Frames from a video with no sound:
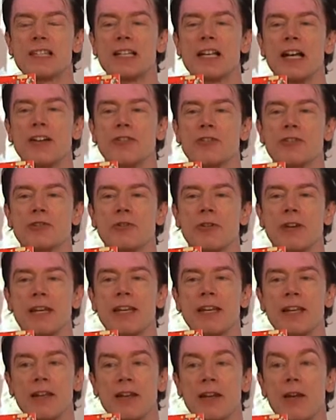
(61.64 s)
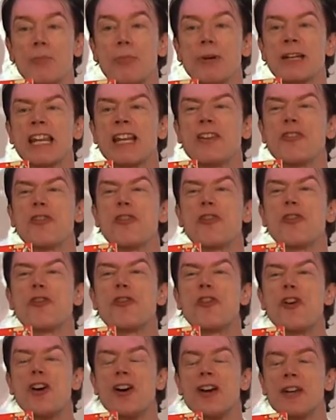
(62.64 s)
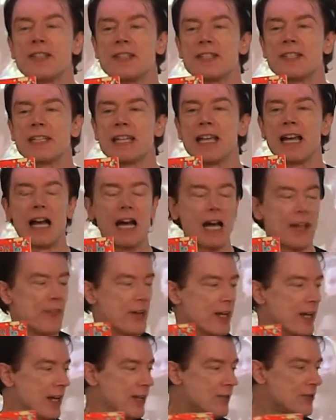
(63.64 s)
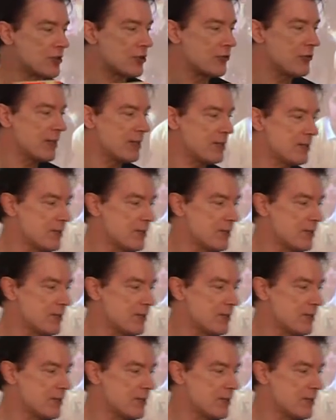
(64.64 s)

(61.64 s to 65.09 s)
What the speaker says: country, but in 30 other countries